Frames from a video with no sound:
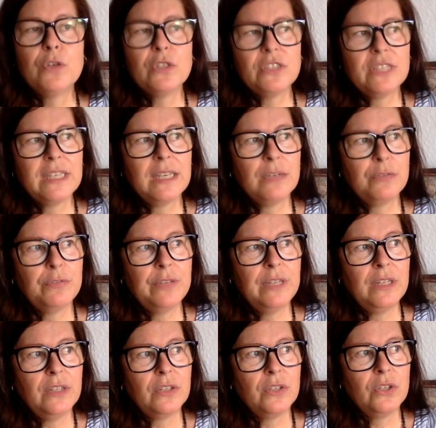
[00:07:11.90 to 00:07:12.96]
And the first thing I
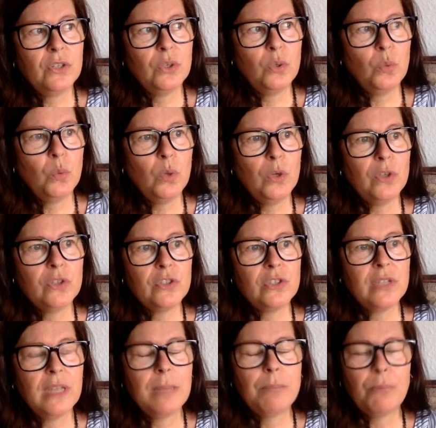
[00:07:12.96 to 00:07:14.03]
felt
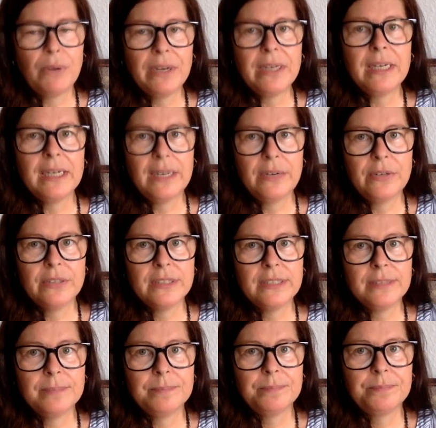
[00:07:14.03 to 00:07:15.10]
was a brain
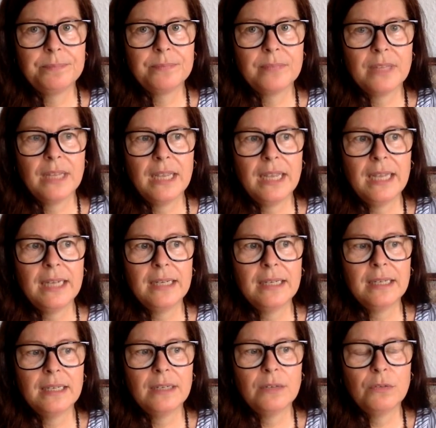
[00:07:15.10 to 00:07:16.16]
clarity,
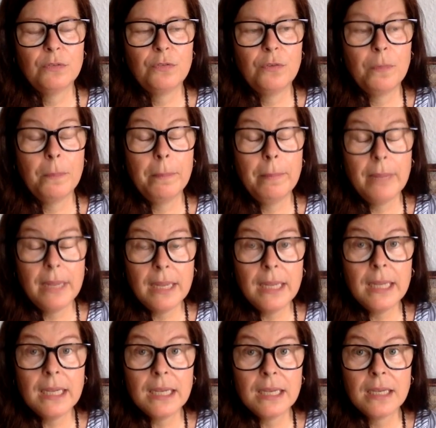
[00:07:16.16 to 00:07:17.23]
and for
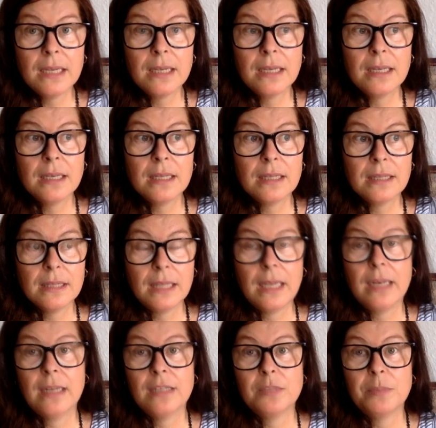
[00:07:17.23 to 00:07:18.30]
me,
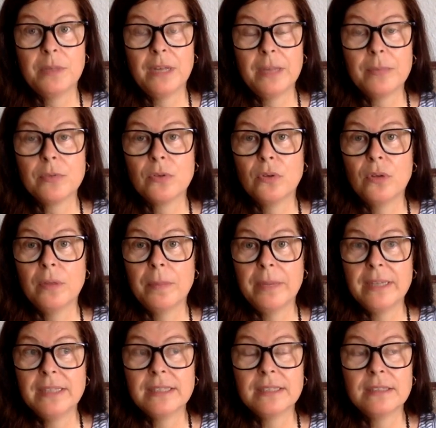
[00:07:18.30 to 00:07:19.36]
that has been
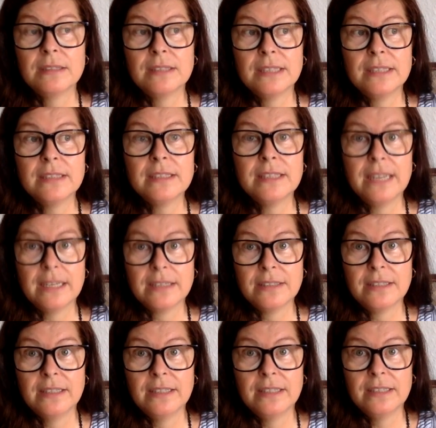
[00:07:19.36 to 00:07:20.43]
absolutely amazing since the
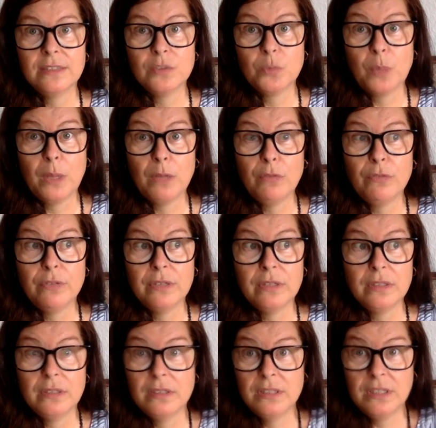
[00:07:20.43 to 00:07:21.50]
accident in 12,
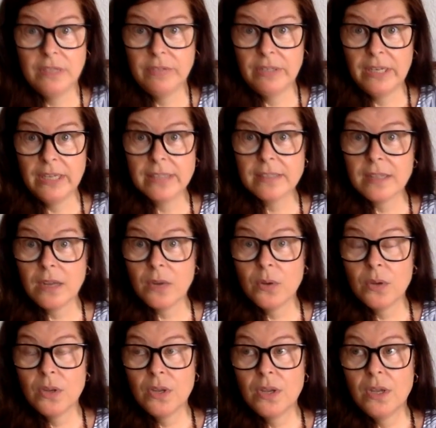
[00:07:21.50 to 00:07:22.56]
7 years
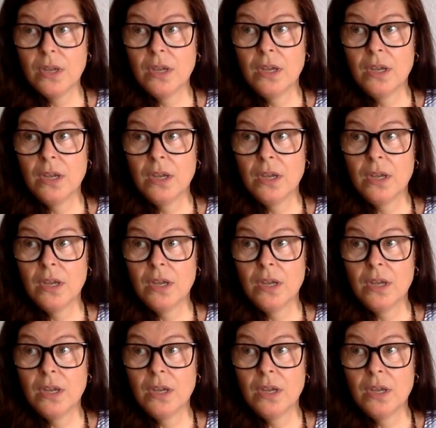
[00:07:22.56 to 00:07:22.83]
now.